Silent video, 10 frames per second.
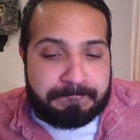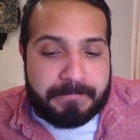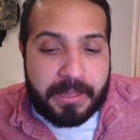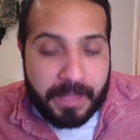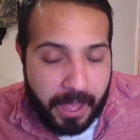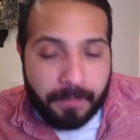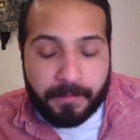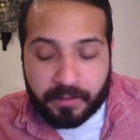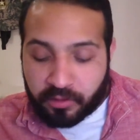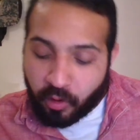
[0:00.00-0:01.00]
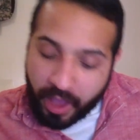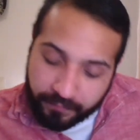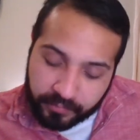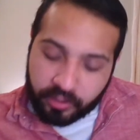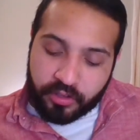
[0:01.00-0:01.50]
And so
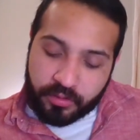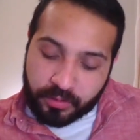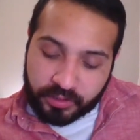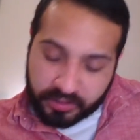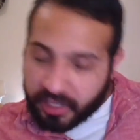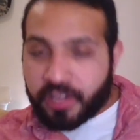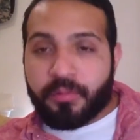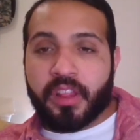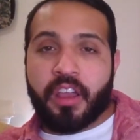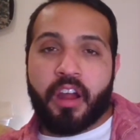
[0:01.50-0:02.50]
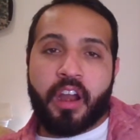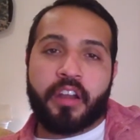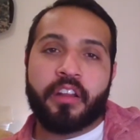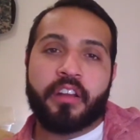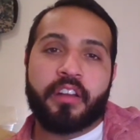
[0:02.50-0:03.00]
after you study really
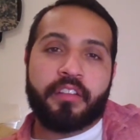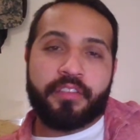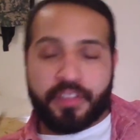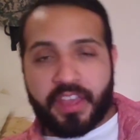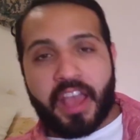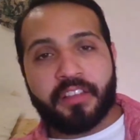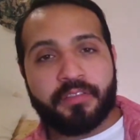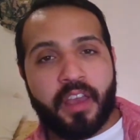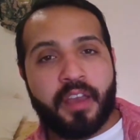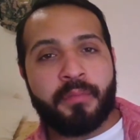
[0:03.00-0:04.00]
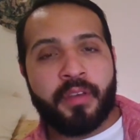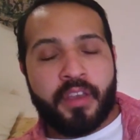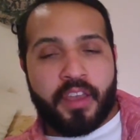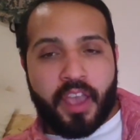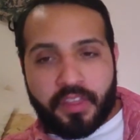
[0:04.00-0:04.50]
hard for the ASVAB
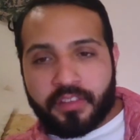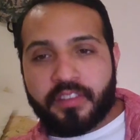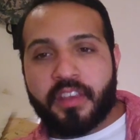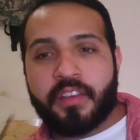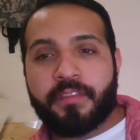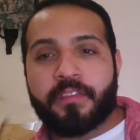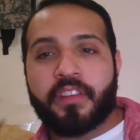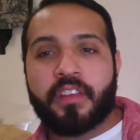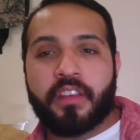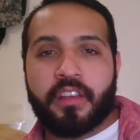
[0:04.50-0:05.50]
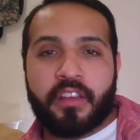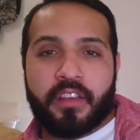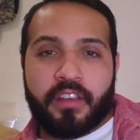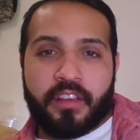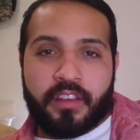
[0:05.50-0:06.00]
and the SIFT,
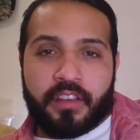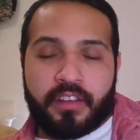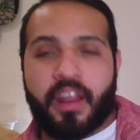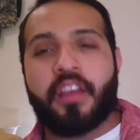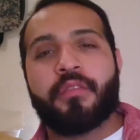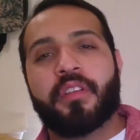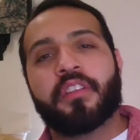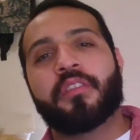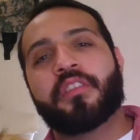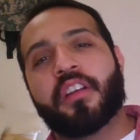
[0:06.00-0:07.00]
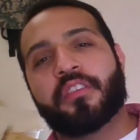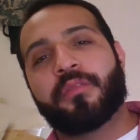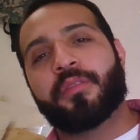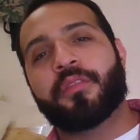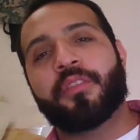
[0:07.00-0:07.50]
now you're ready to go talk to a
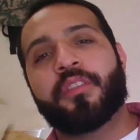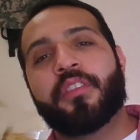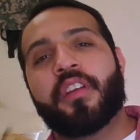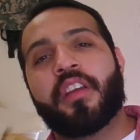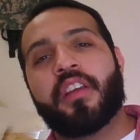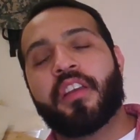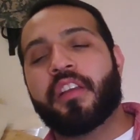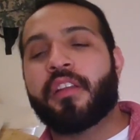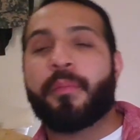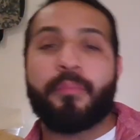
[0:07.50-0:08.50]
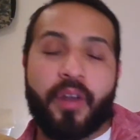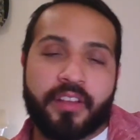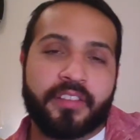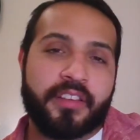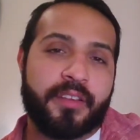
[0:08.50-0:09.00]
recruiter and
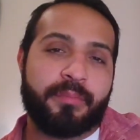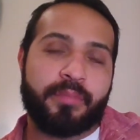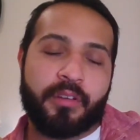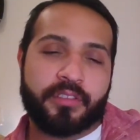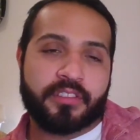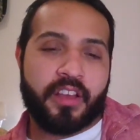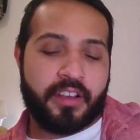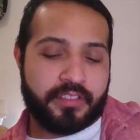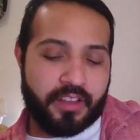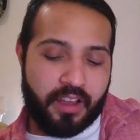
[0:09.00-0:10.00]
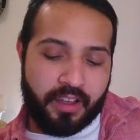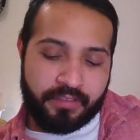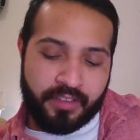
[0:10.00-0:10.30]
impress him, blow his socks off,